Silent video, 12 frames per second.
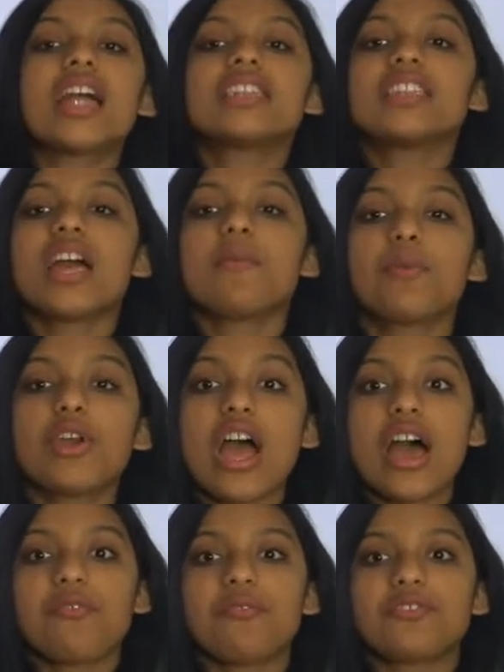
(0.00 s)
a number
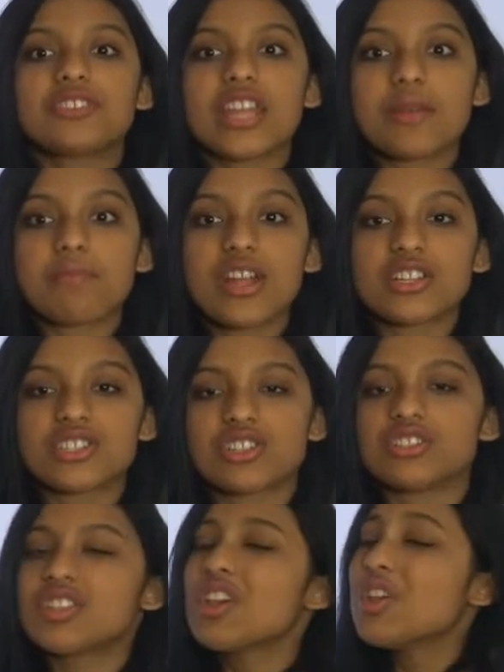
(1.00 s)
of
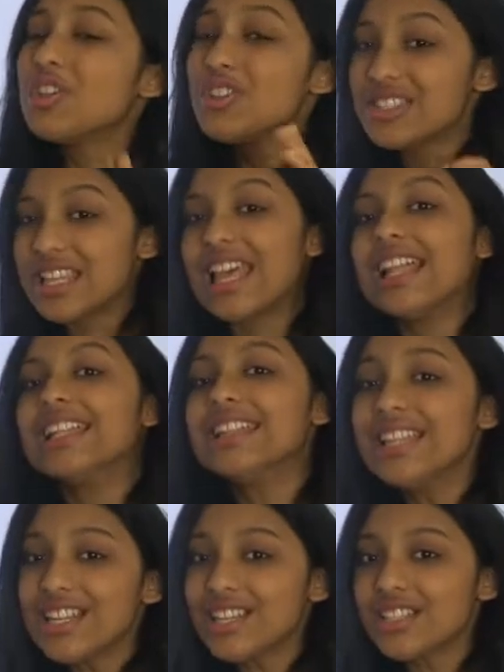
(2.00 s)
dimensions, using a
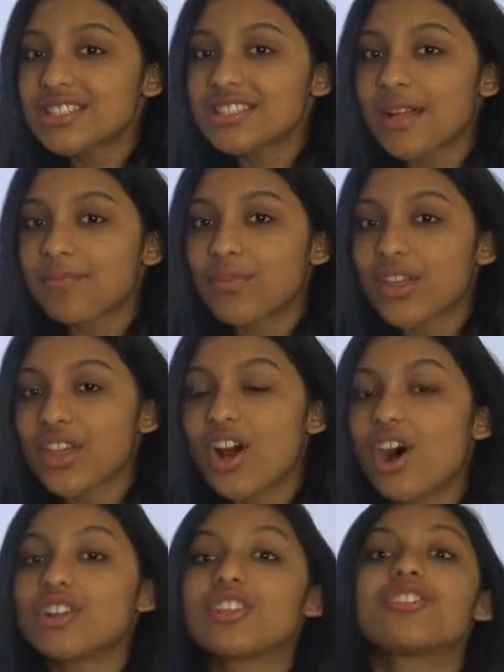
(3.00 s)
little something
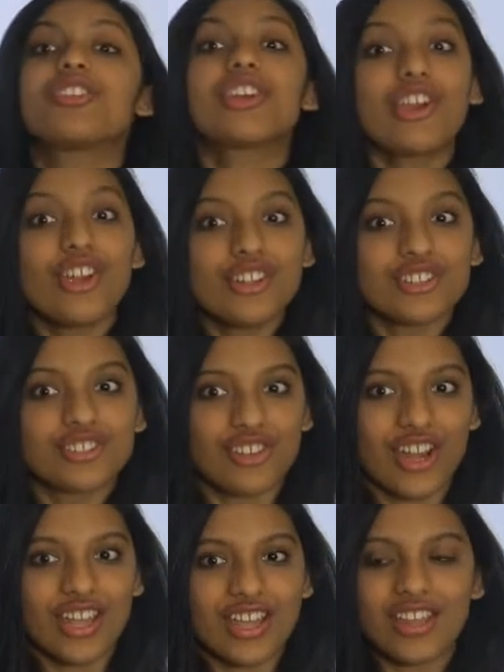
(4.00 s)
called the kernel
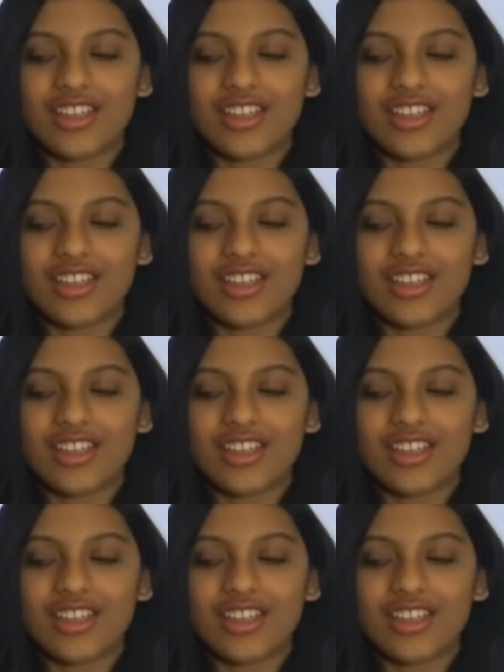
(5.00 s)
trick.